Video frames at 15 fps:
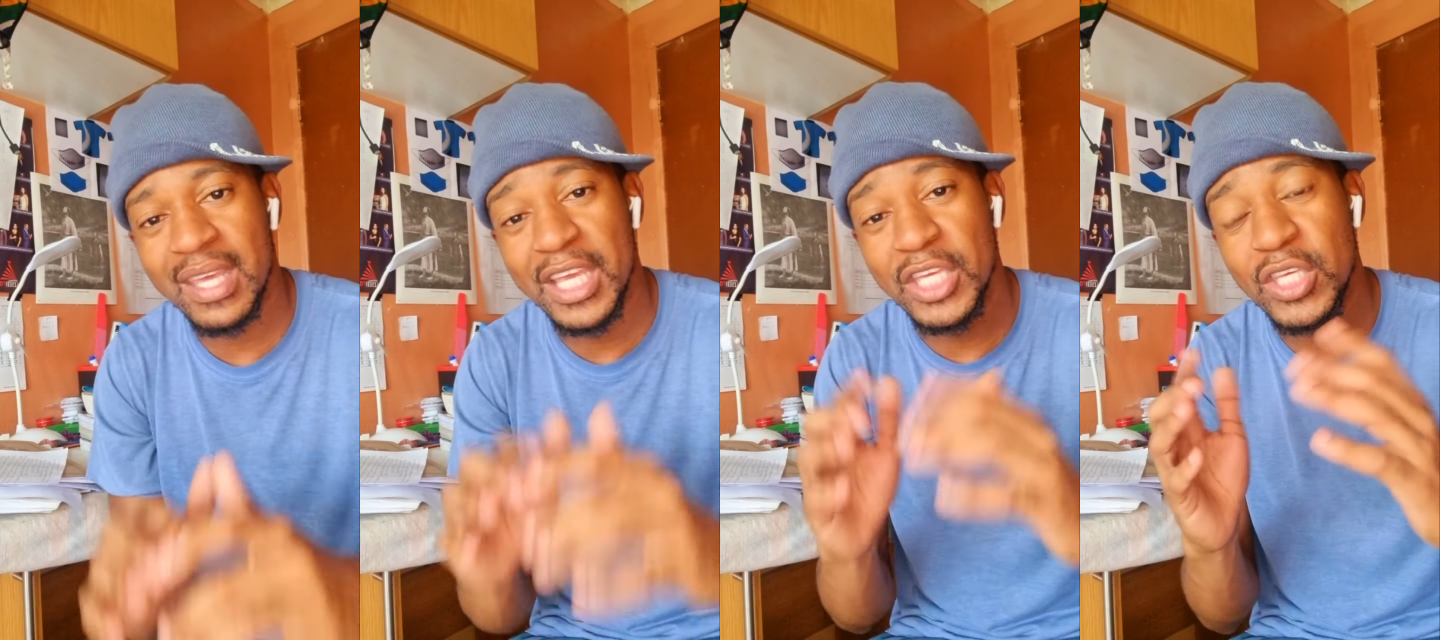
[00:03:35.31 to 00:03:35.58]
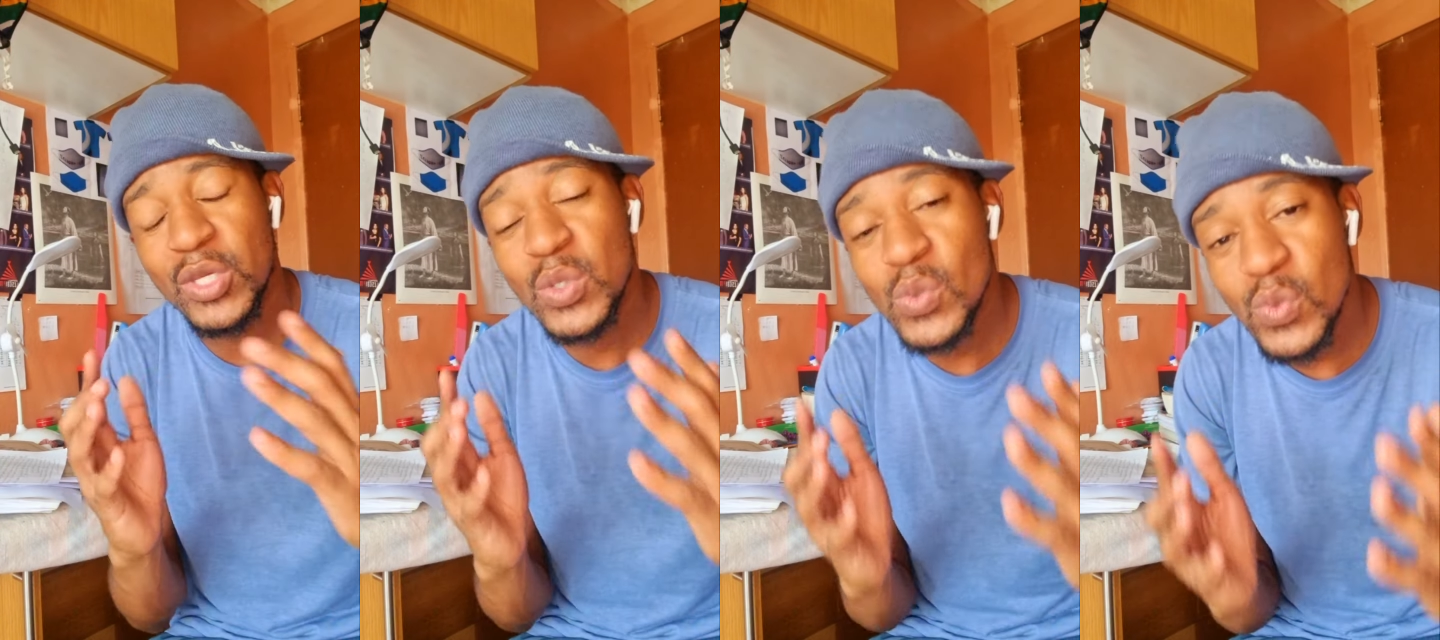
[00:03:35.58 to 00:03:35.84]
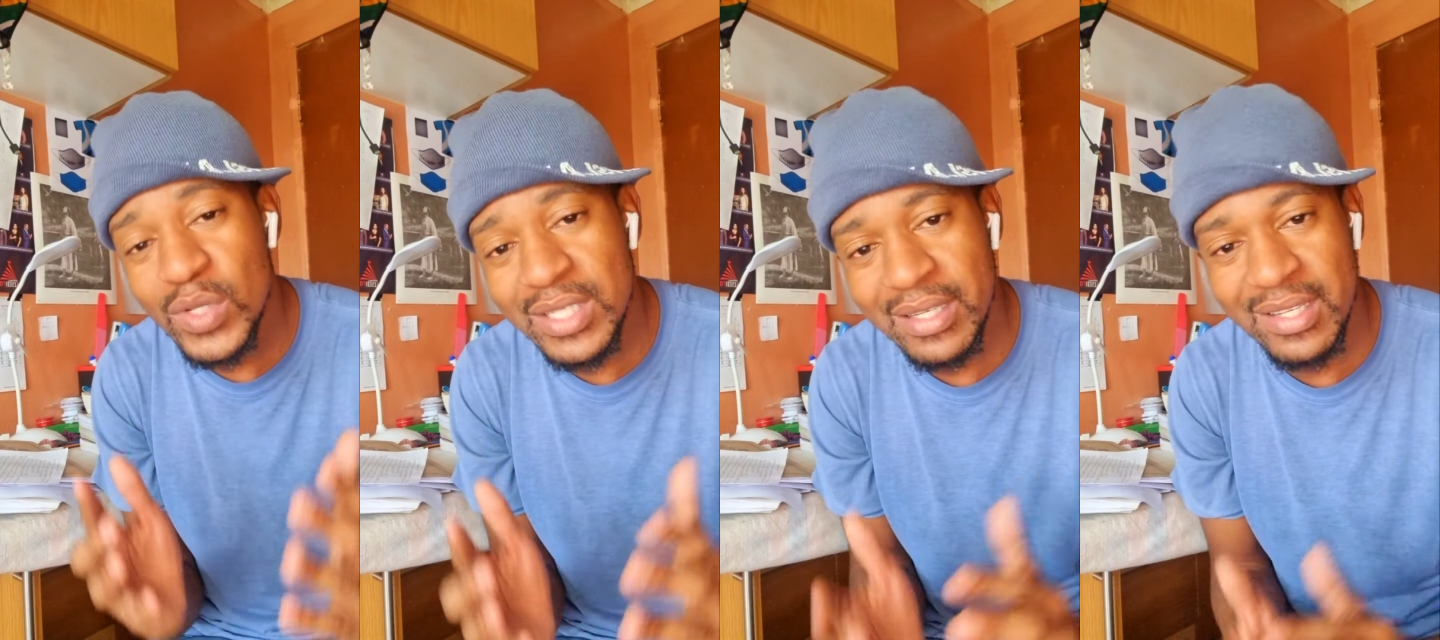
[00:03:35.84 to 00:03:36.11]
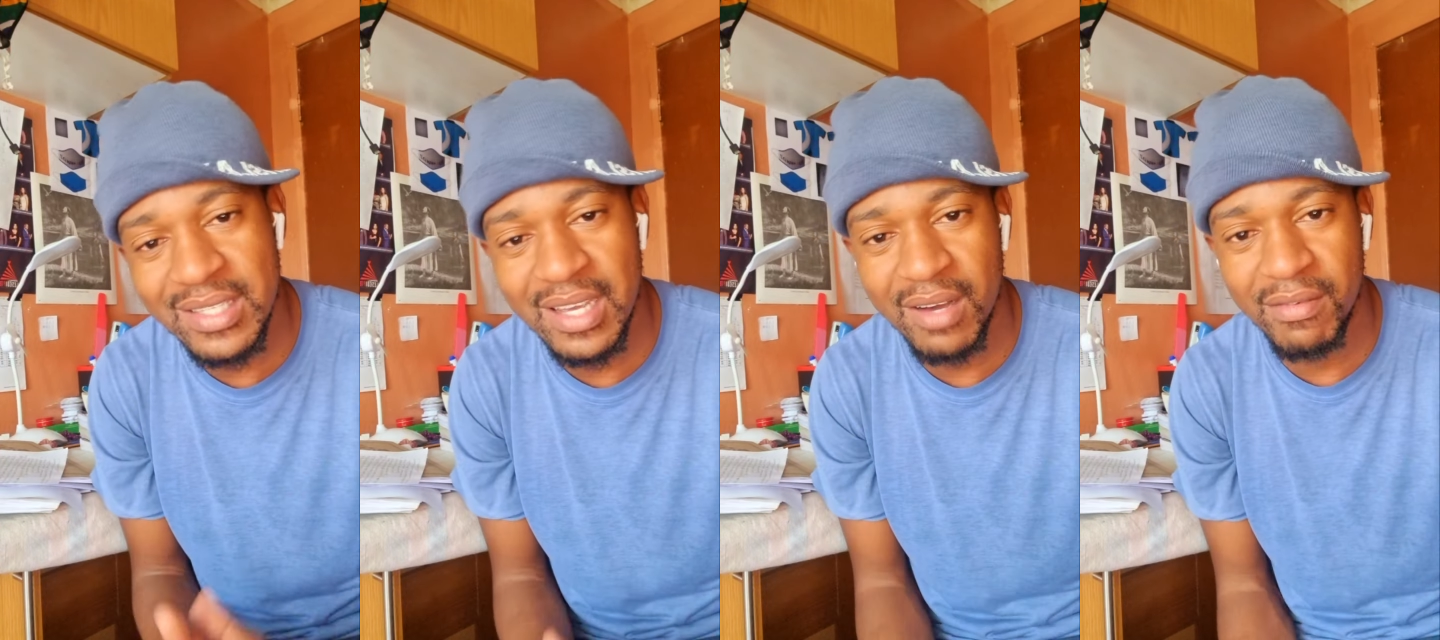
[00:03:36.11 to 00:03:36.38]
a huge
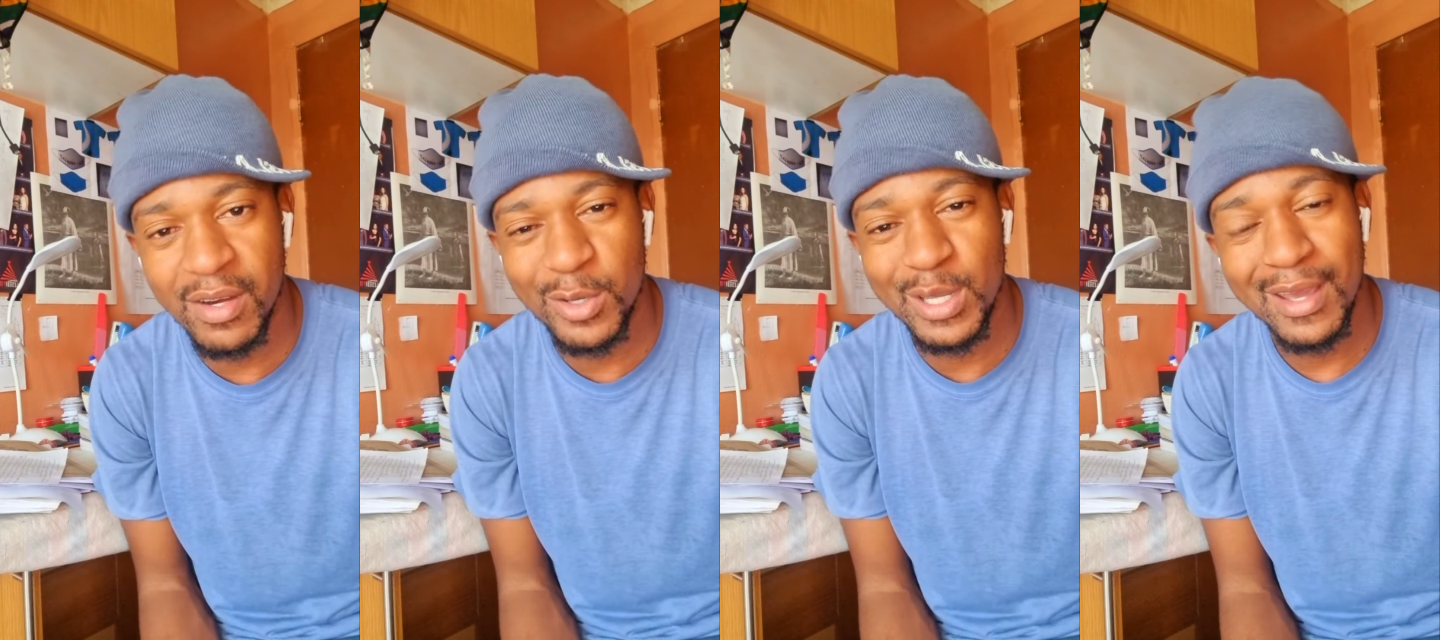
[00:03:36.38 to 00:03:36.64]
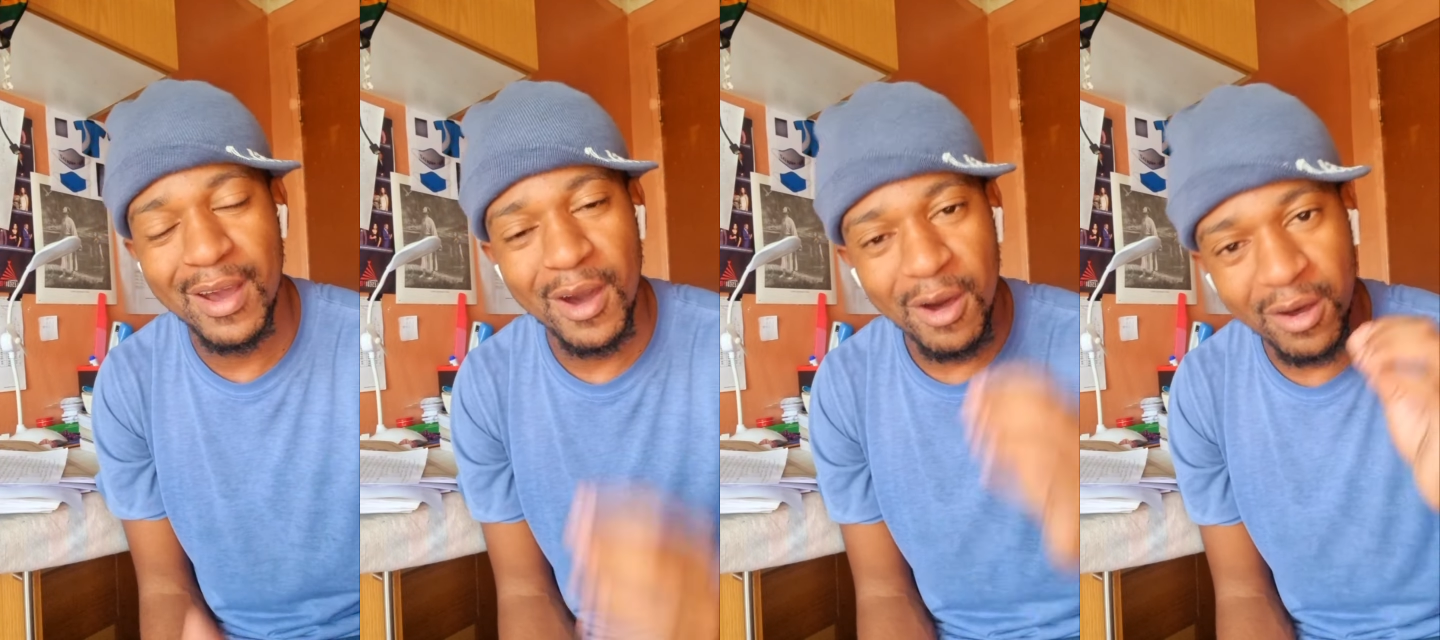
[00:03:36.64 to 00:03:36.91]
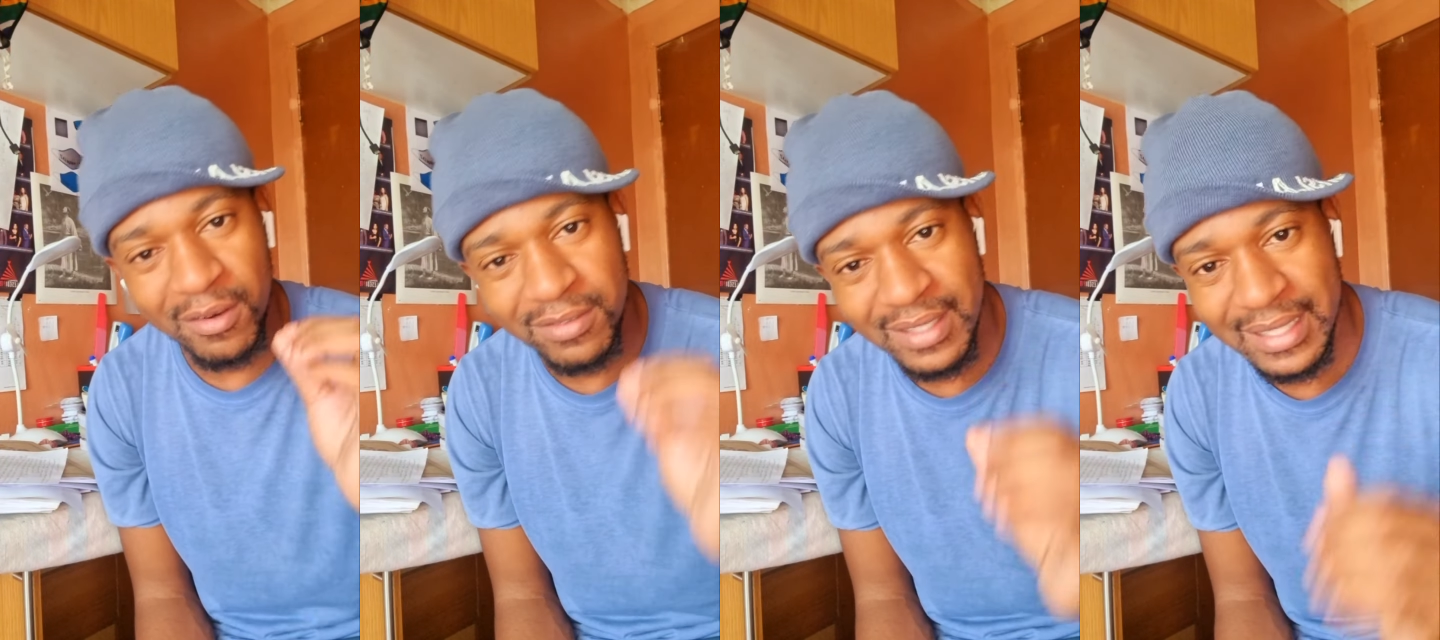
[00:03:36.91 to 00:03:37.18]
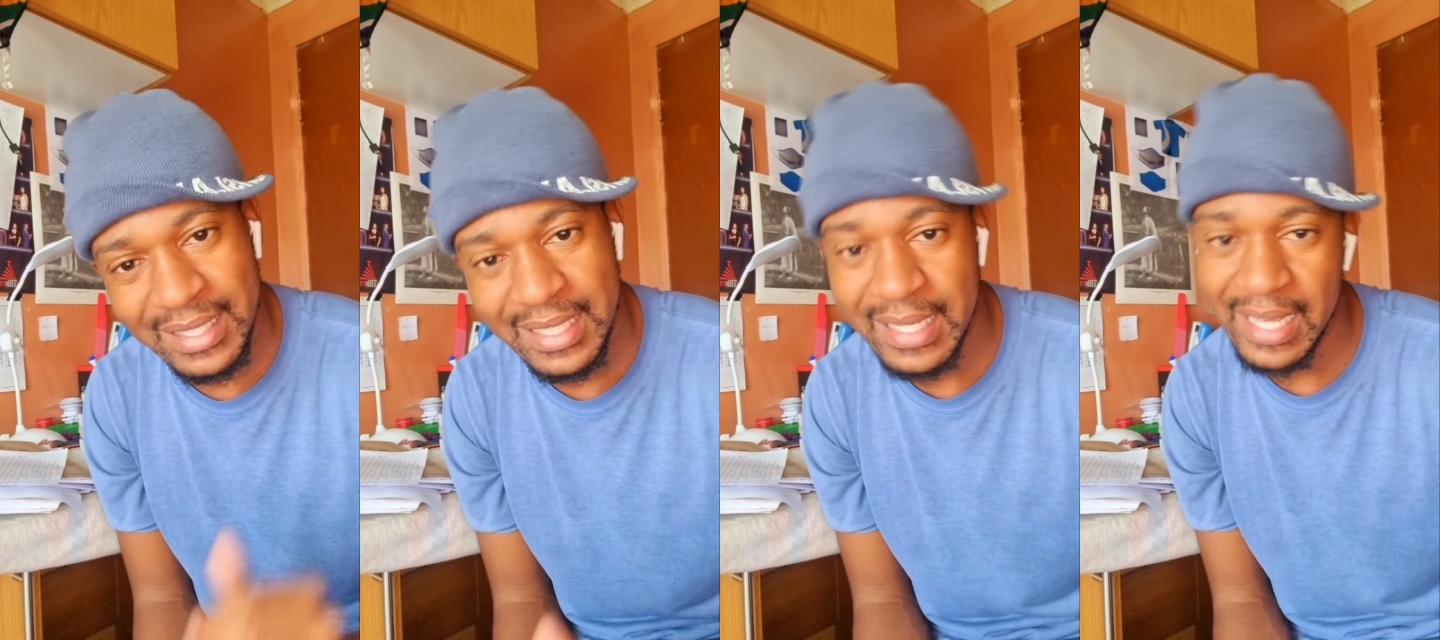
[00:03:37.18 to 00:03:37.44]
discovery of the
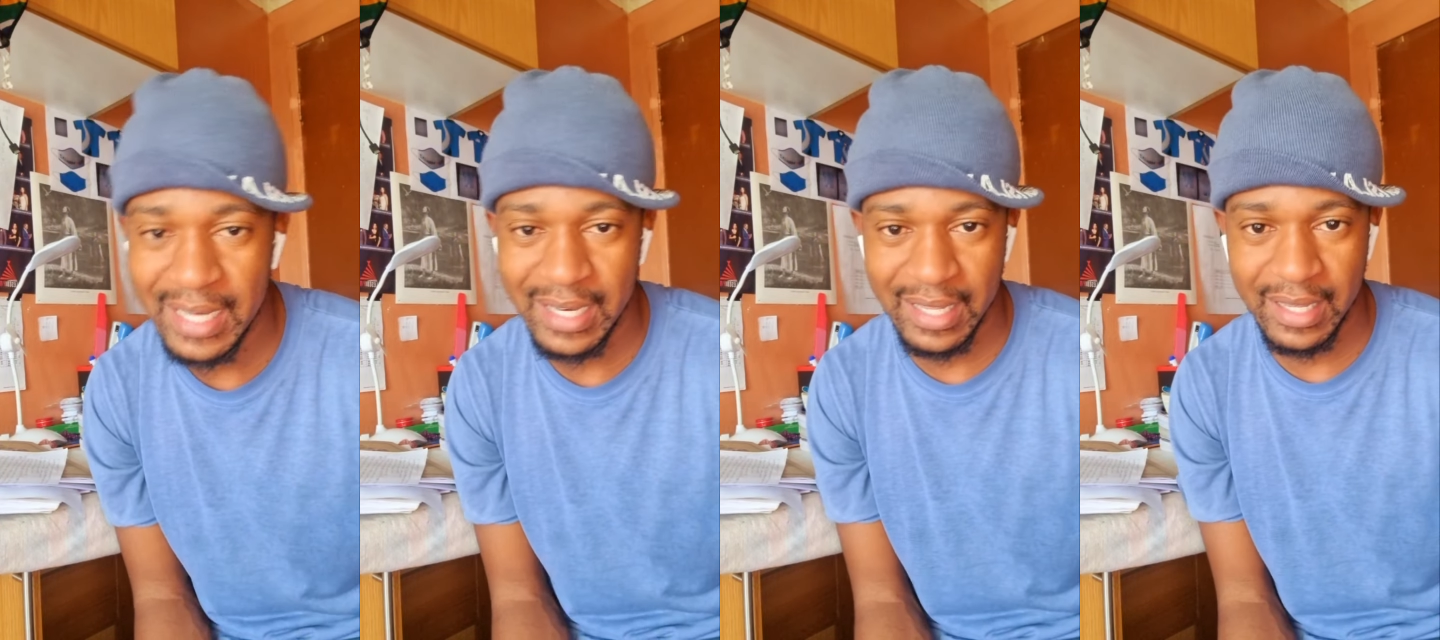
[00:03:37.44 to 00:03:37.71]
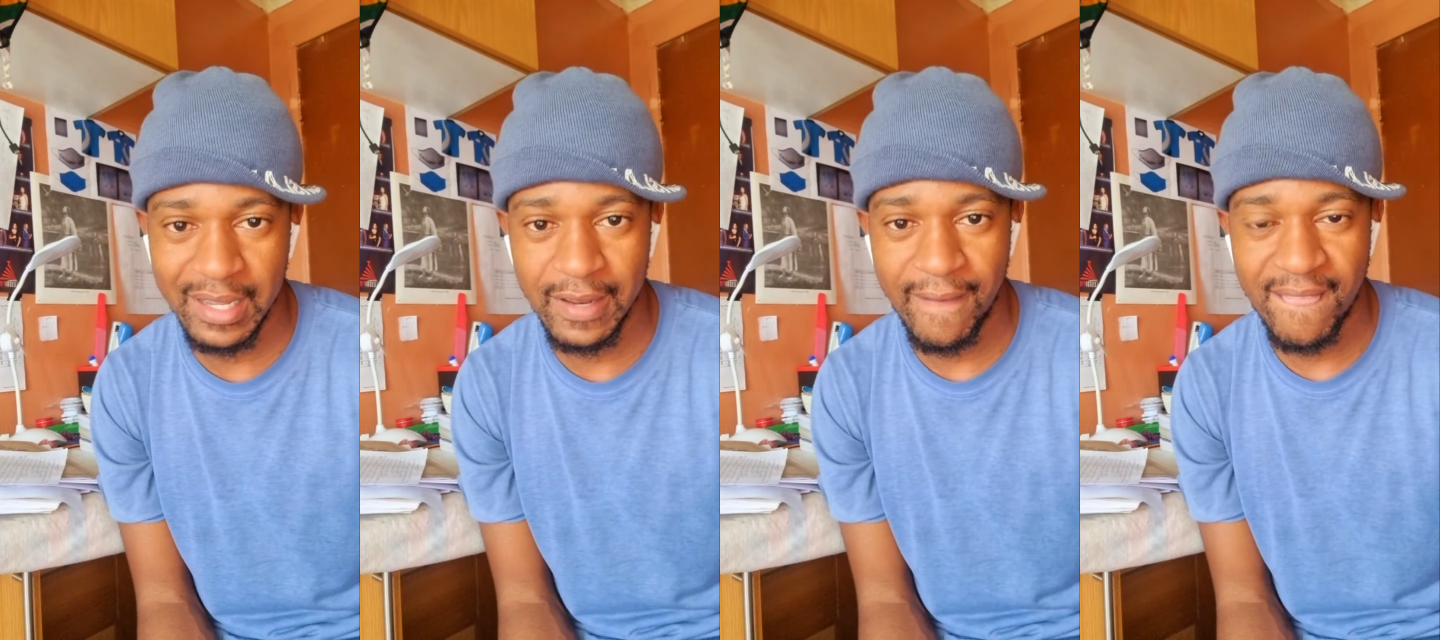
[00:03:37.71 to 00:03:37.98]
DNA.